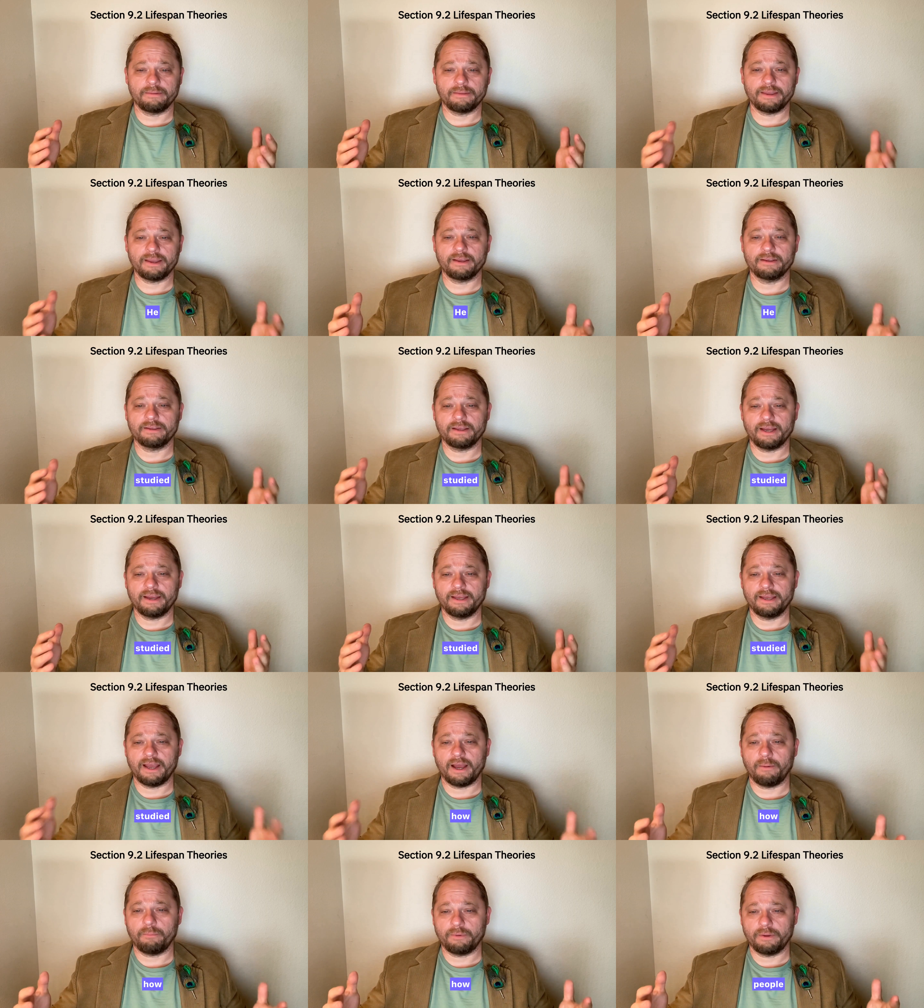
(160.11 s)
He
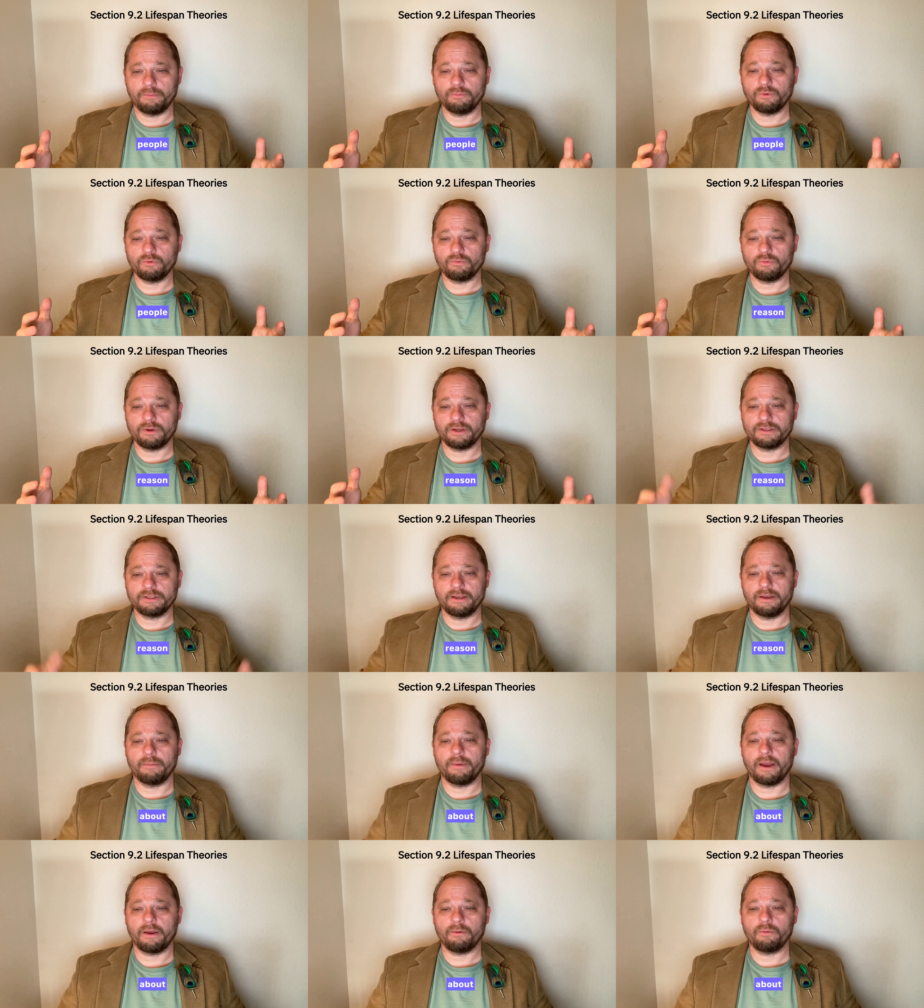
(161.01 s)
studied how people reason
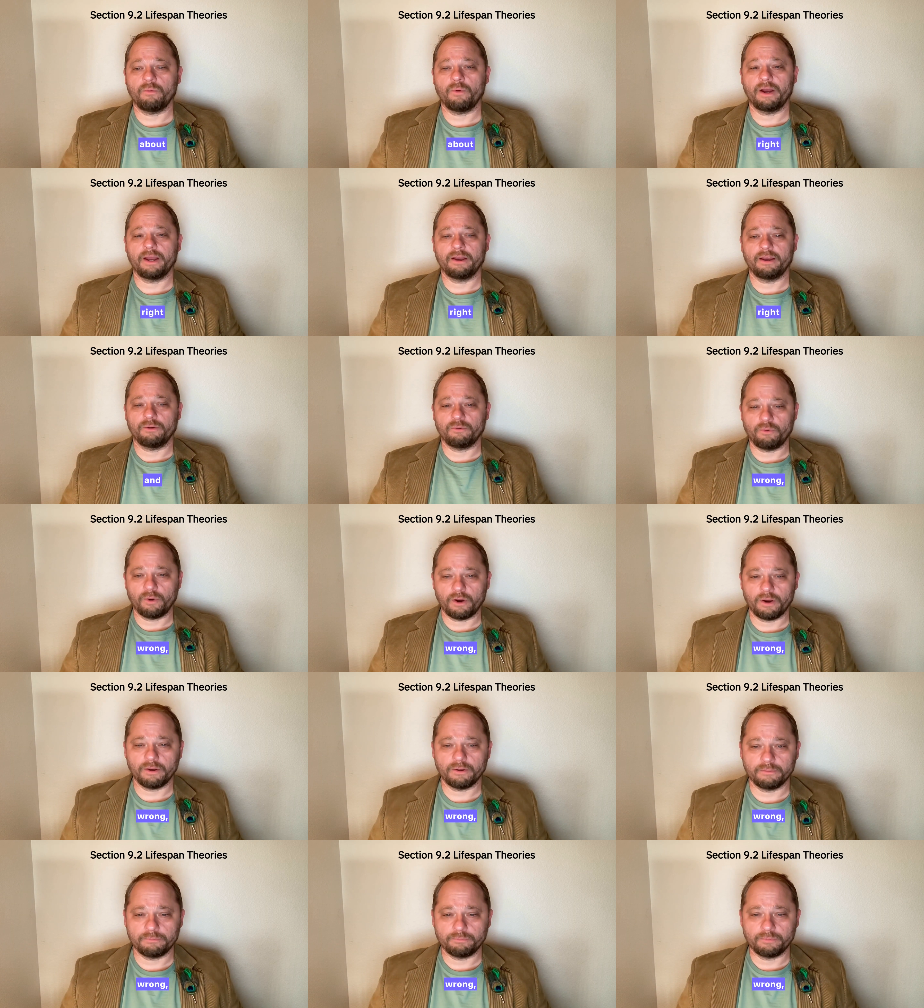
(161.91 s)
about right and
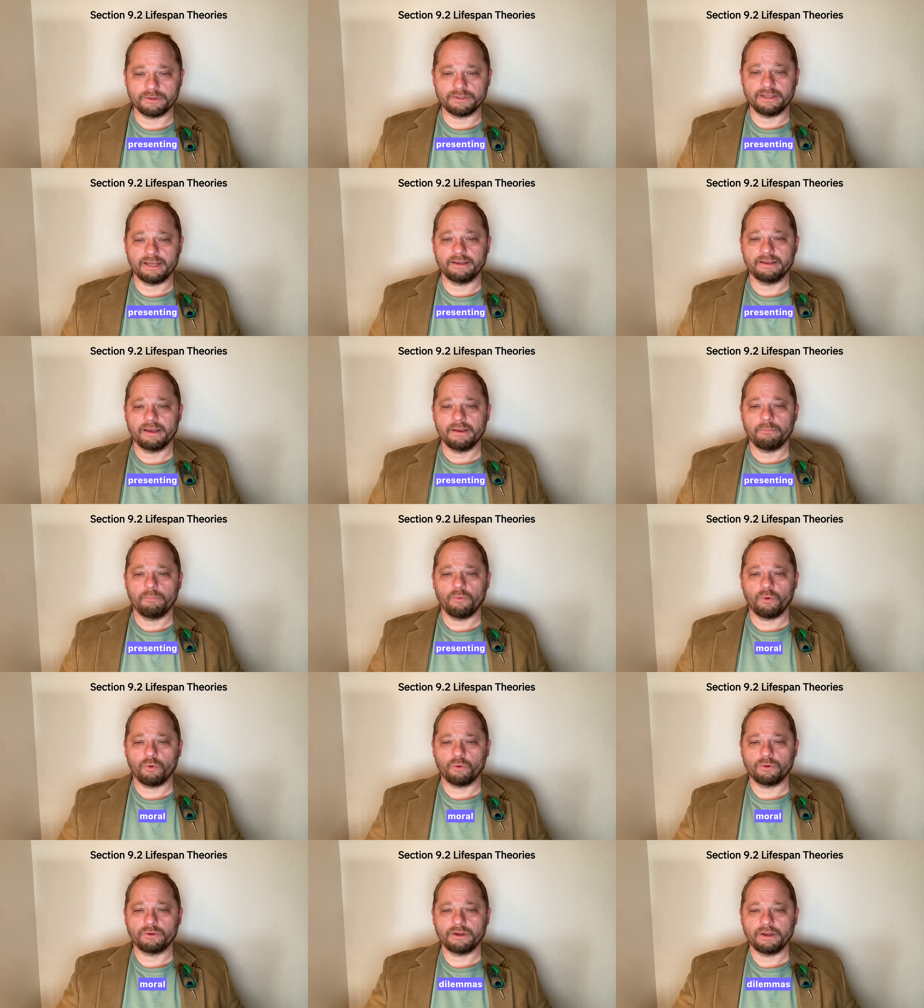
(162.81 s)
wrong, presenting
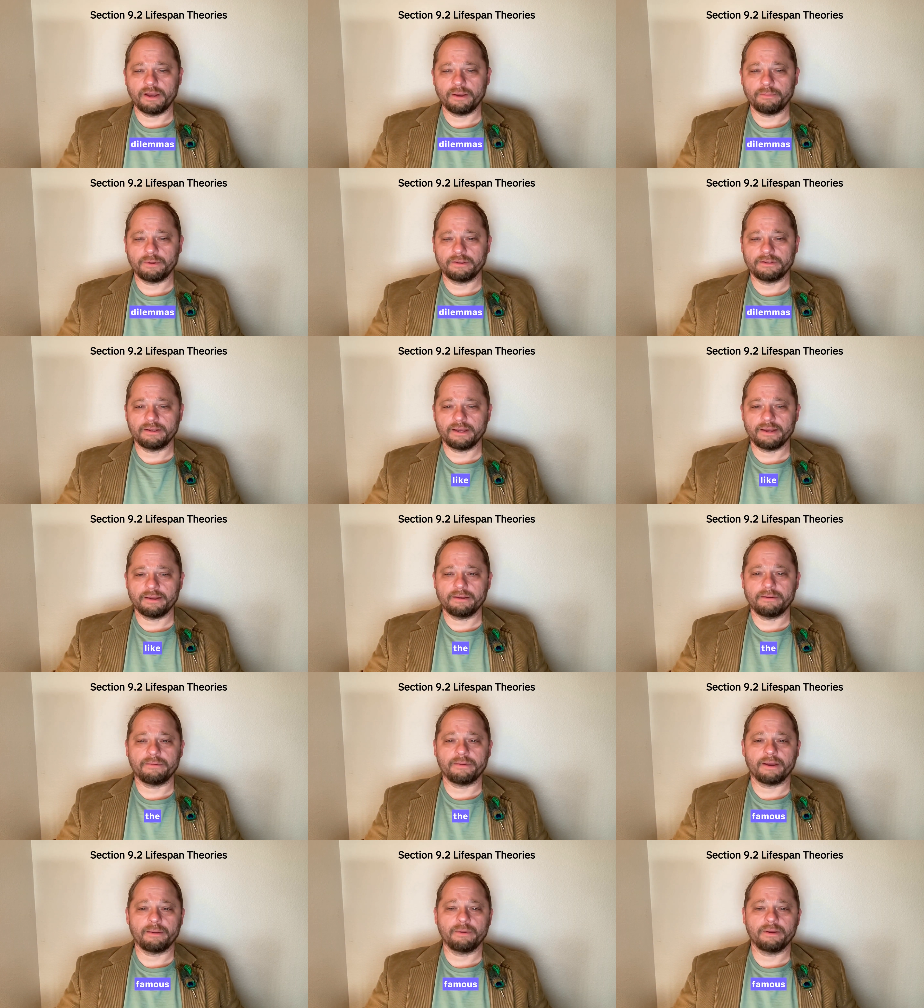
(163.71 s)
moral dilemmas like the
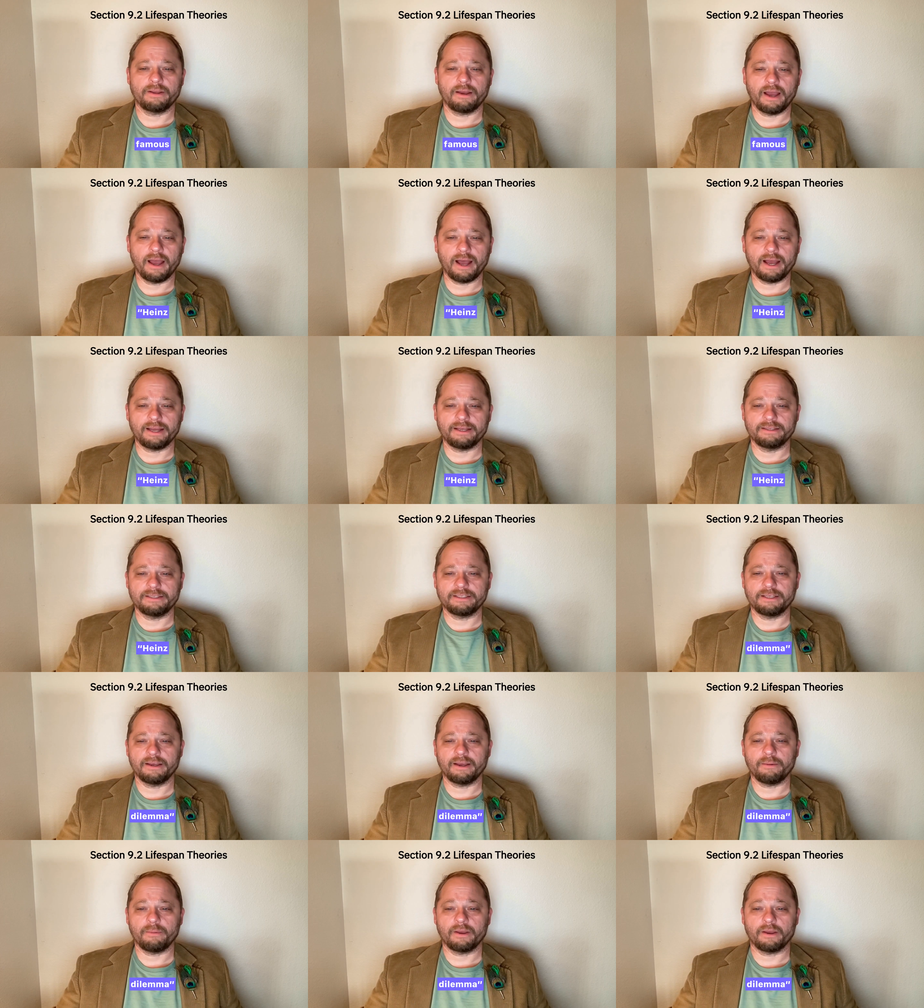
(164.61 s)
famous Heinz
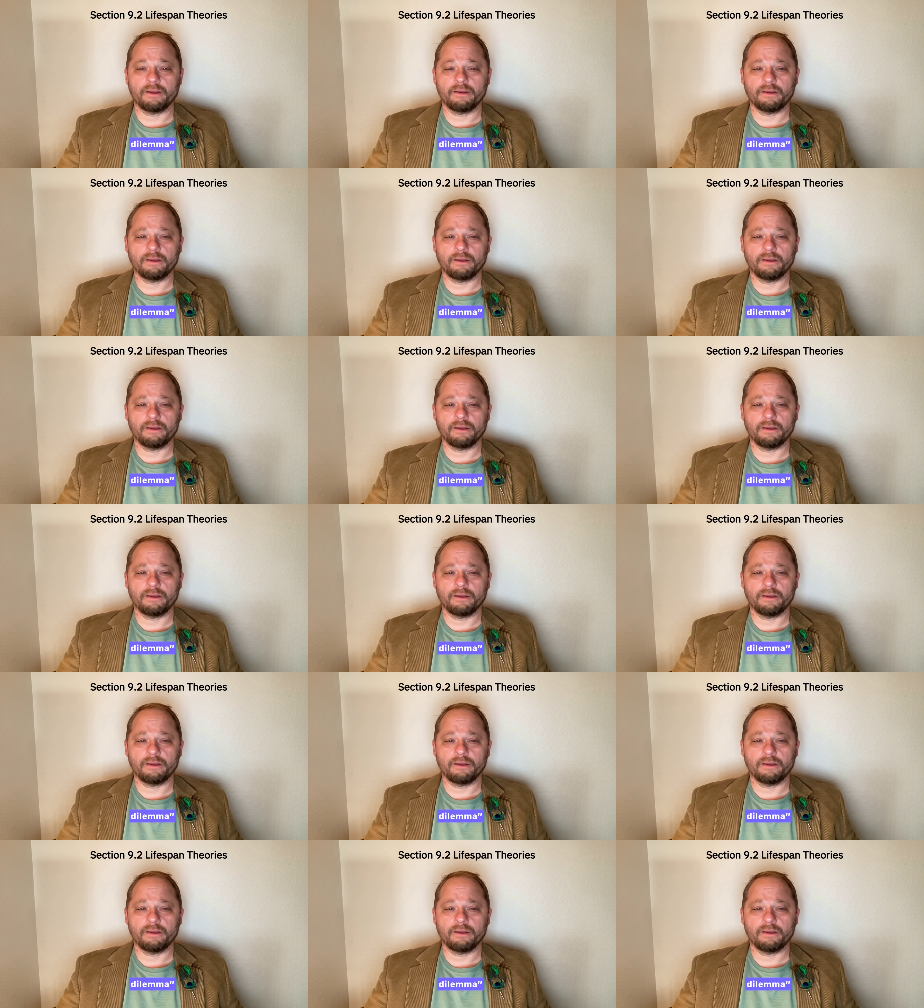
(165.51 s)
dilemma: